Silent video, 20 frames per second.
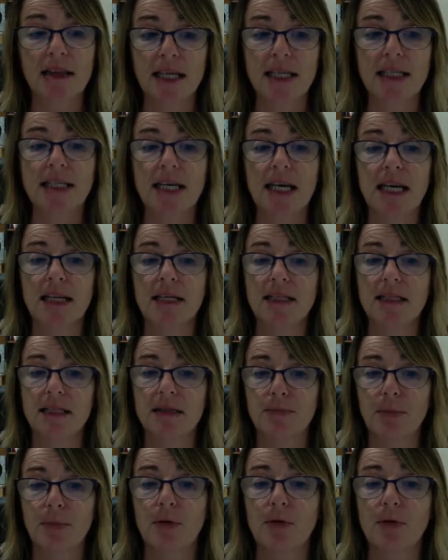they say it
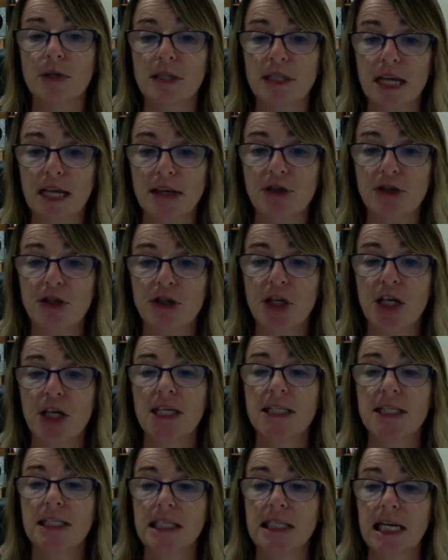supports
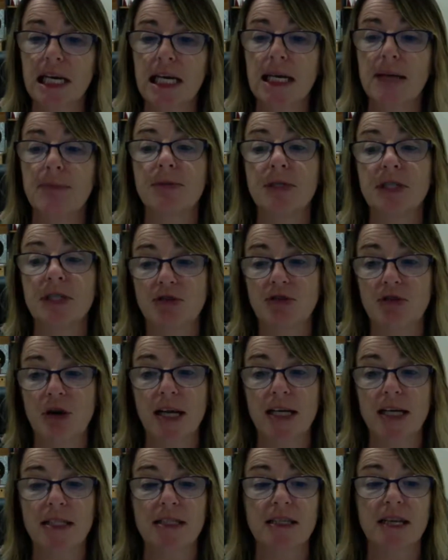energy, sleep,
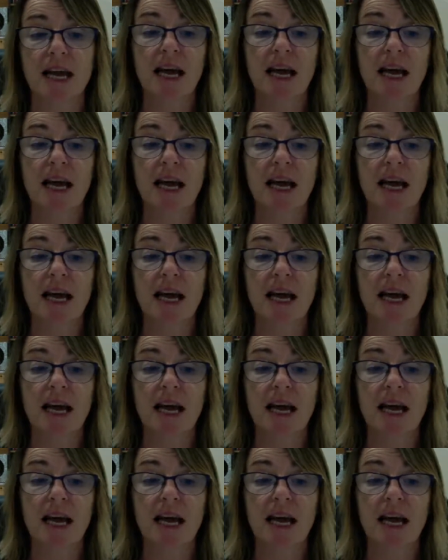stress,